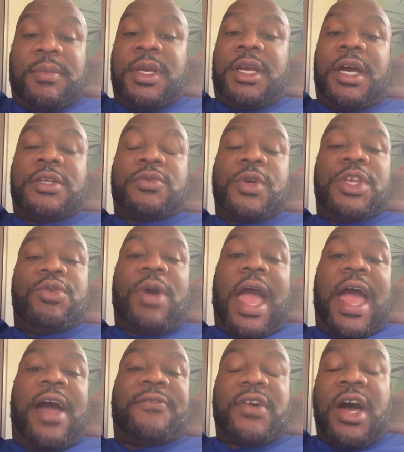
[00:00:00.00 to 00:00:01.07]
because when you
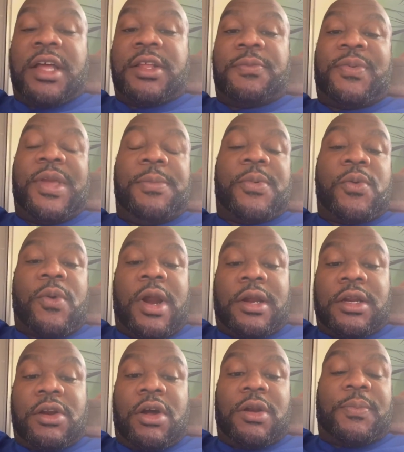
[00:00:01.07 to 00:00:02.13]
have other people
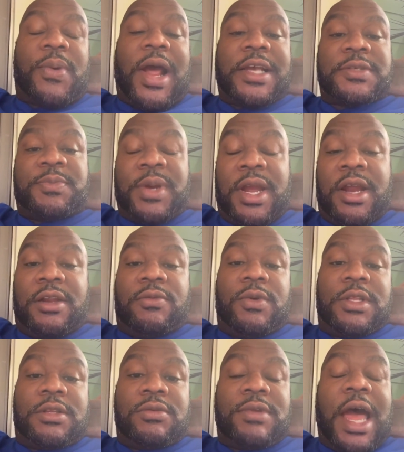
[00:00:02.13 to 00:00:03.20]
working on the prosperity
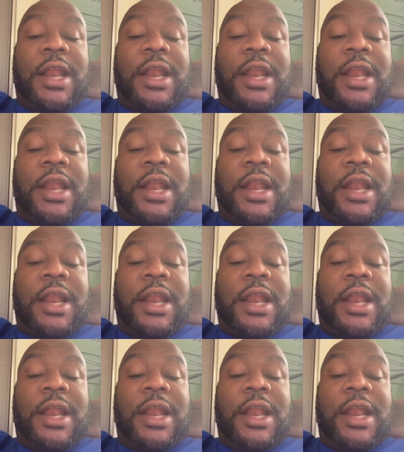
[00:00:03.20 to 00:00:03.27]
with you,